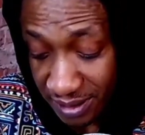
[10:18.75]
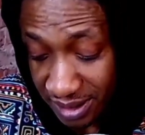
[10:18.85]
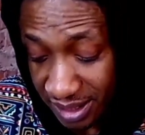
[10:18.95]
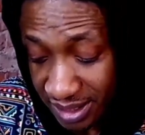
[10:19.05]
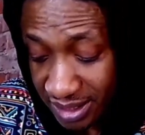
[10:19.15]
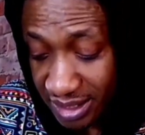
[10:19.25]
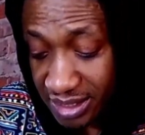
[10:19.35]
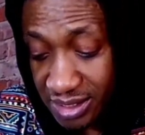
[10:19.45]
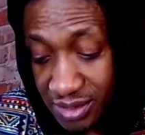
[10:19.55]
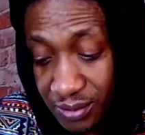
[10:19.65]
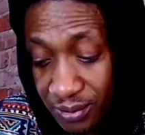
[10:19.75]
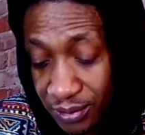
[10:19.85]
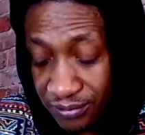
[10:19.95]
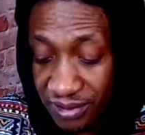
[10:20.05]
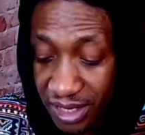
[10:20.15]
Kennedy School
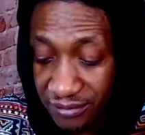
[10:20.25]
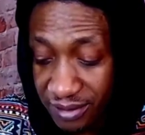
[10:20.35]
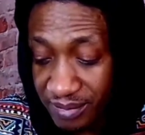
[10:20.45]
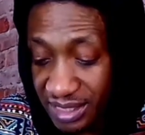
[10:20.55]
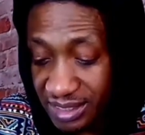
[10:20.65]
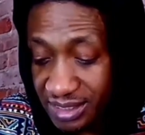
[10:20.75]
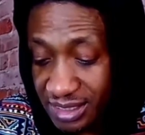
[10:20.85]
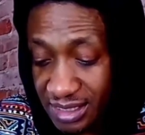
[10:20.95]
of Government.